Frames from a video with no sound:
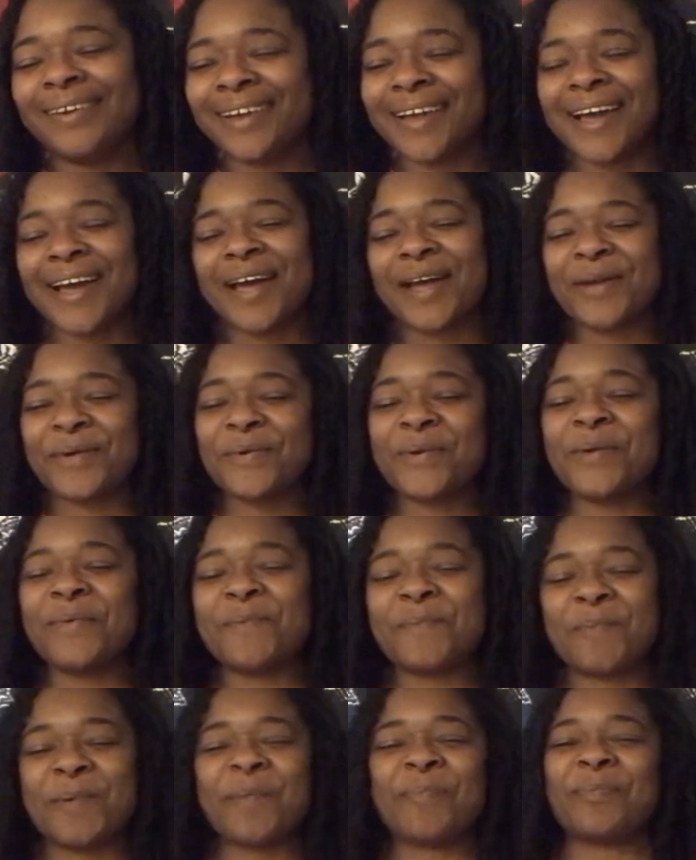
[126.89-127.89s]
Now, I agree
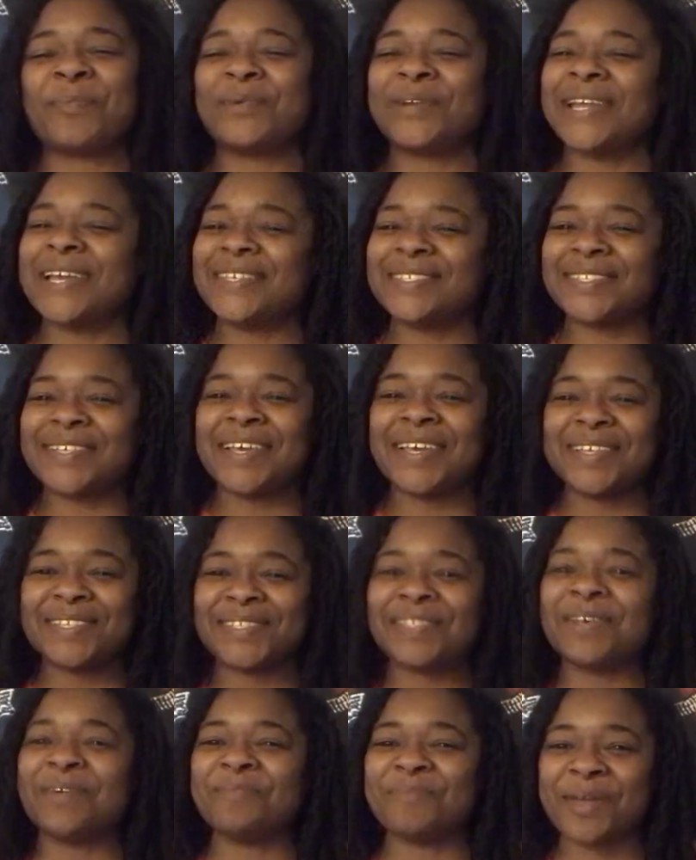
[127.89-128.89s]
with people when they say
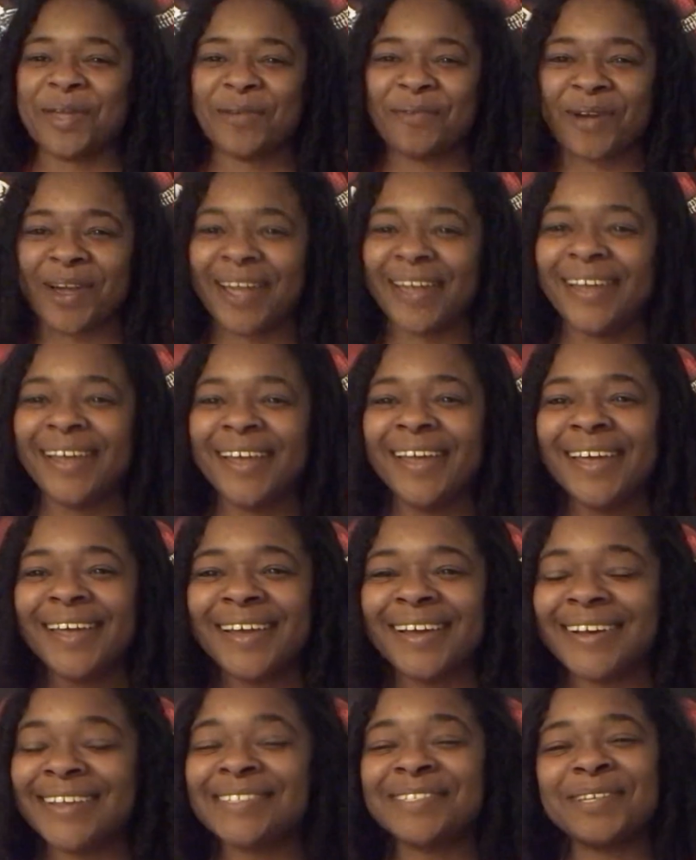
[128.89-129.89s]
something ain't right.
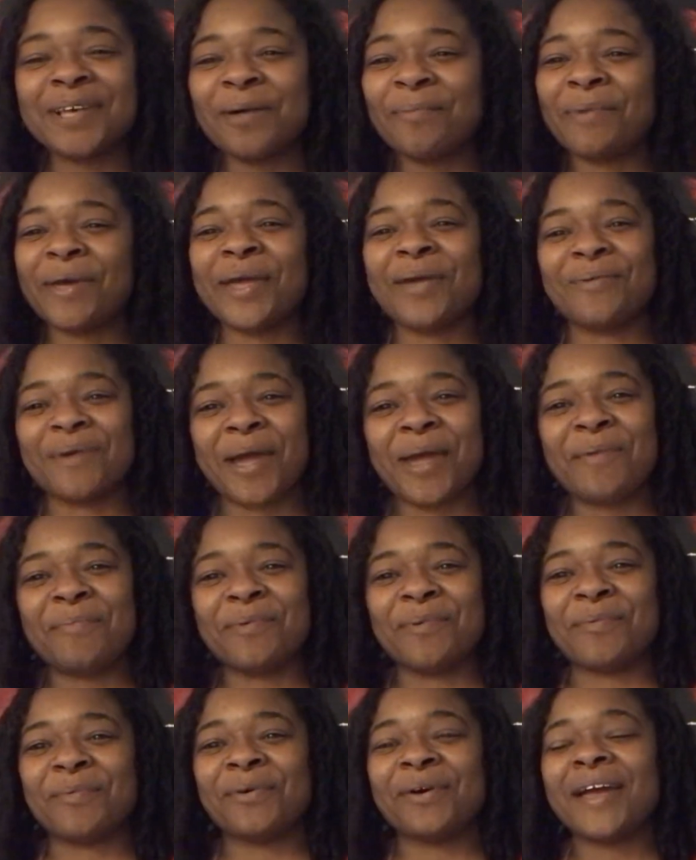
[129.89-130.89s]
Because something ain't right,
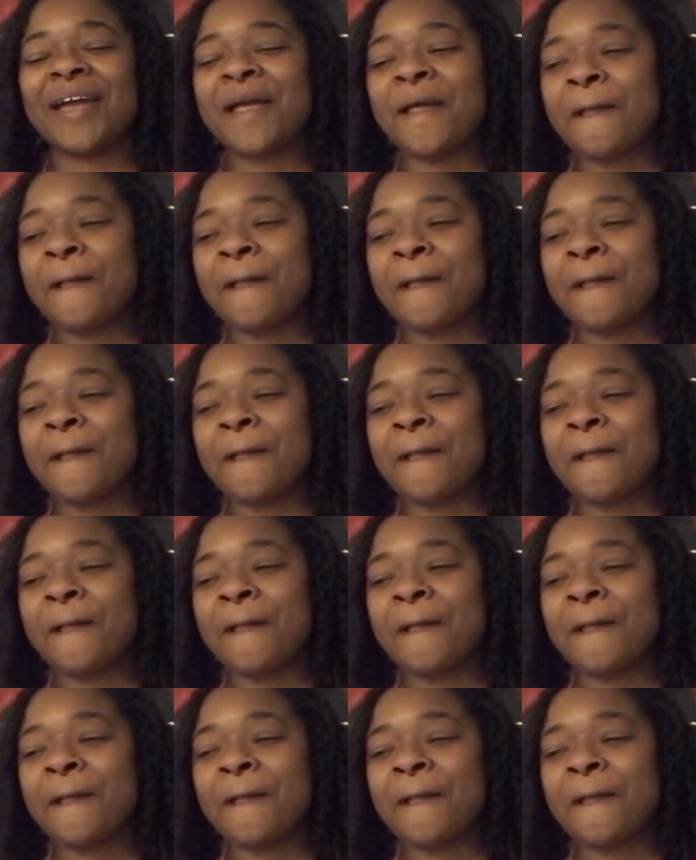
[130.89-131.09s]
people.